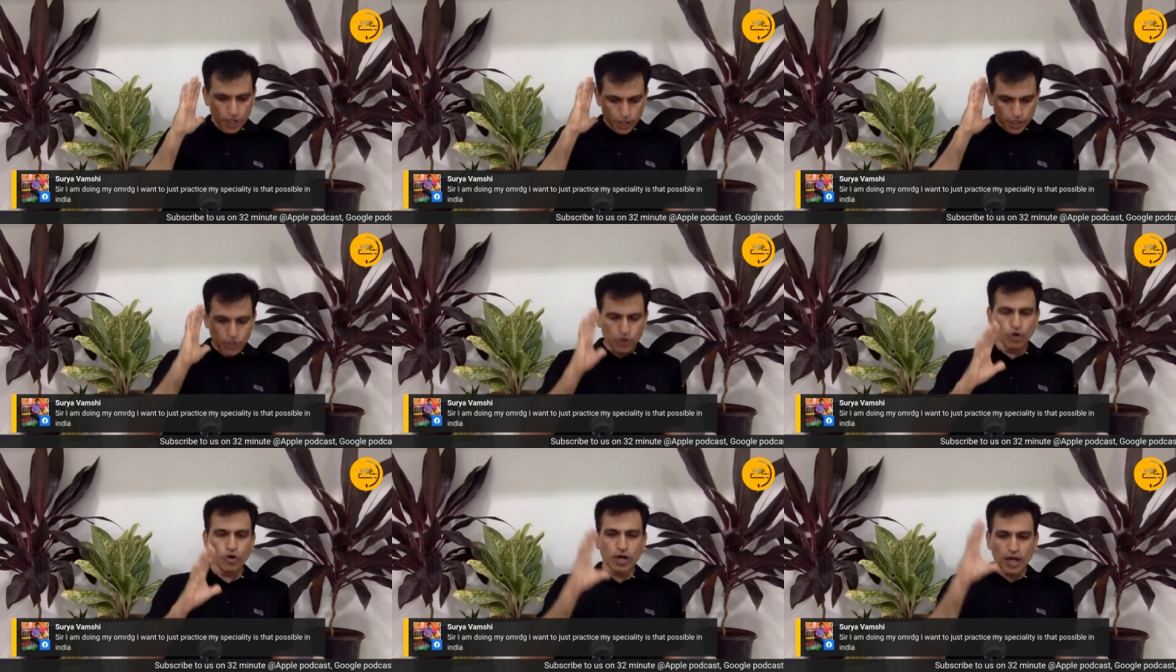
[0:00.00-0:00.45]

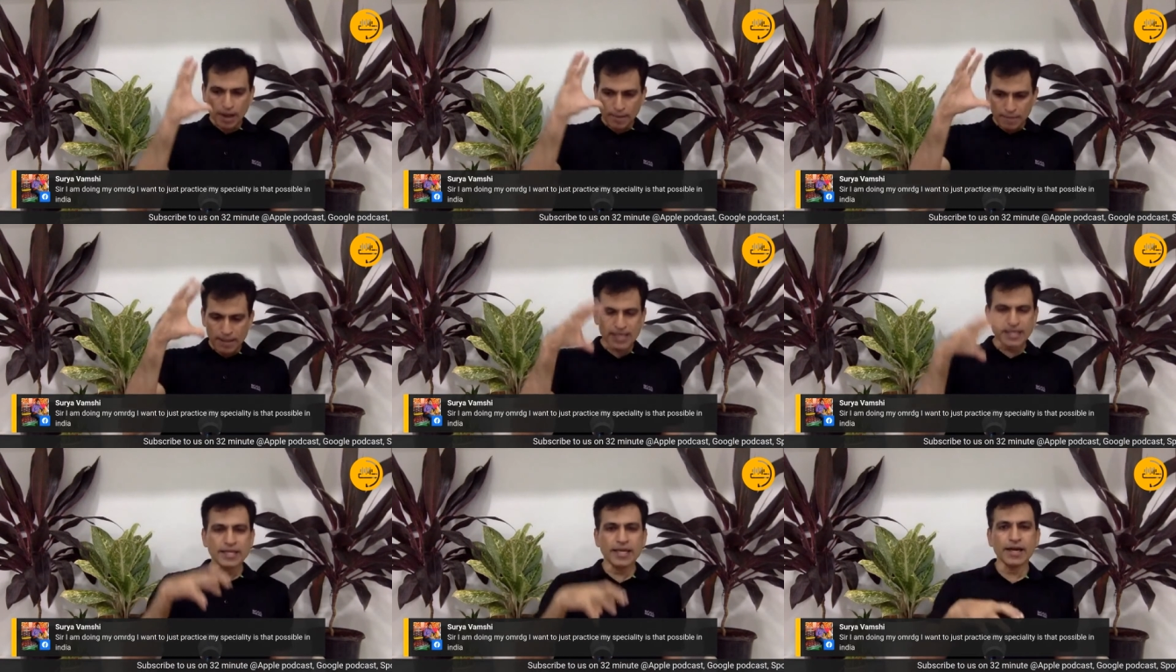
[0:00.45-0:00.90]
You come
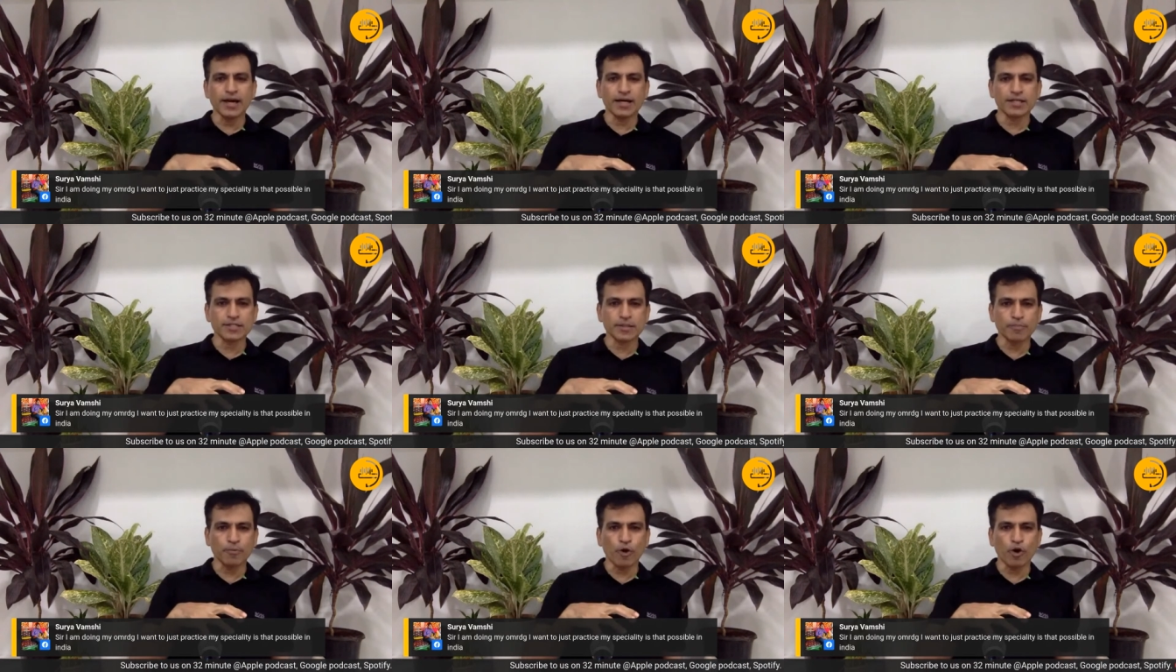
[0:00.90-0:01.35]
and here,
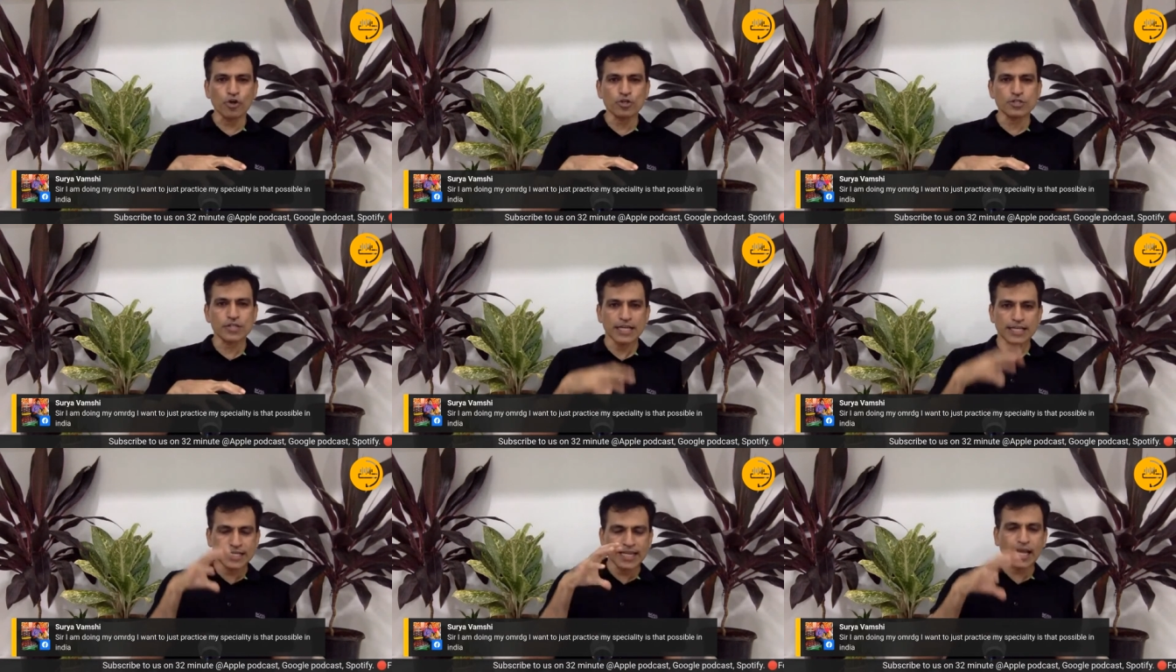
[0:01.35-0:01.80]
suppose,
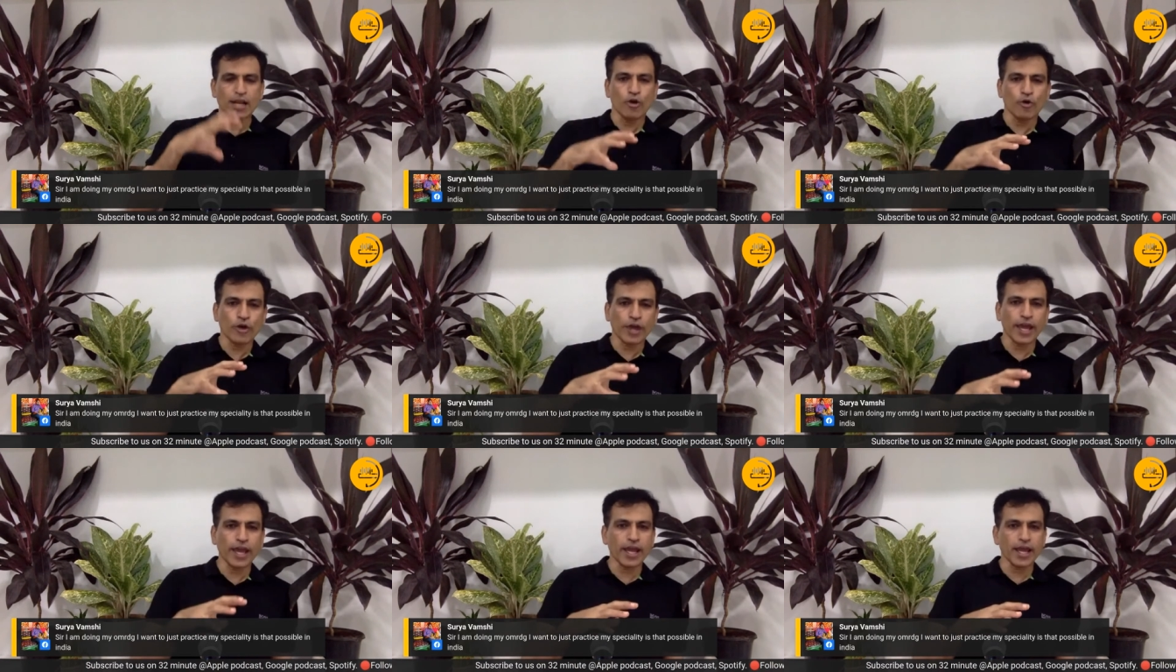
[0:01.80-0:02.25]
and tell,
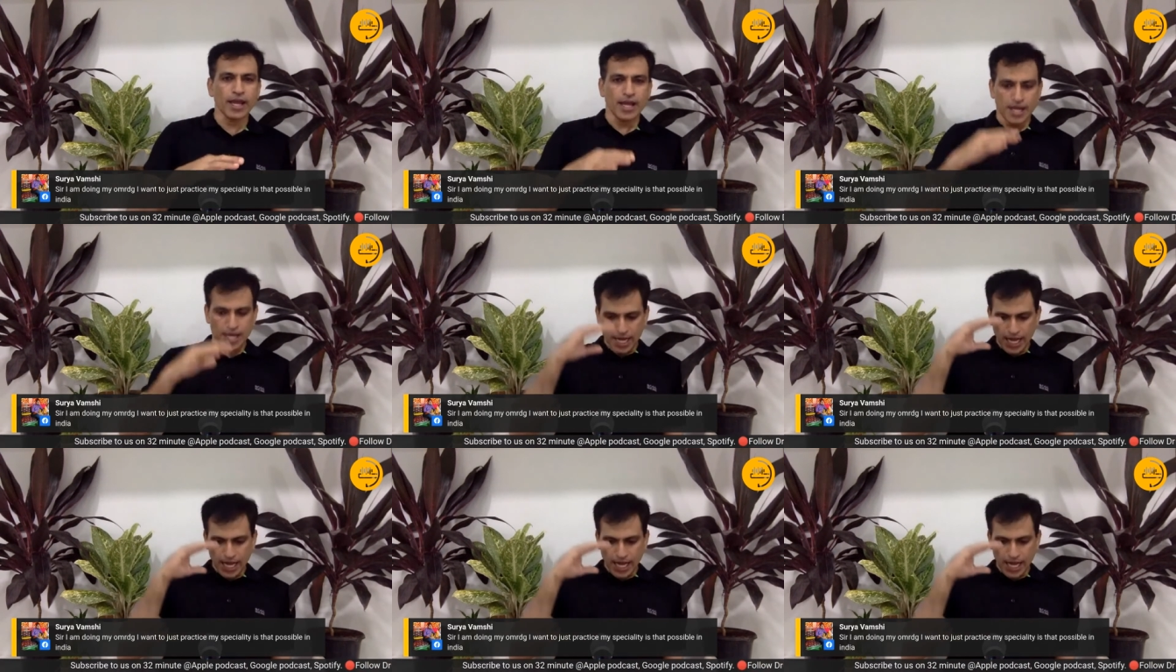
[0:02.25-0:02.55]
okay,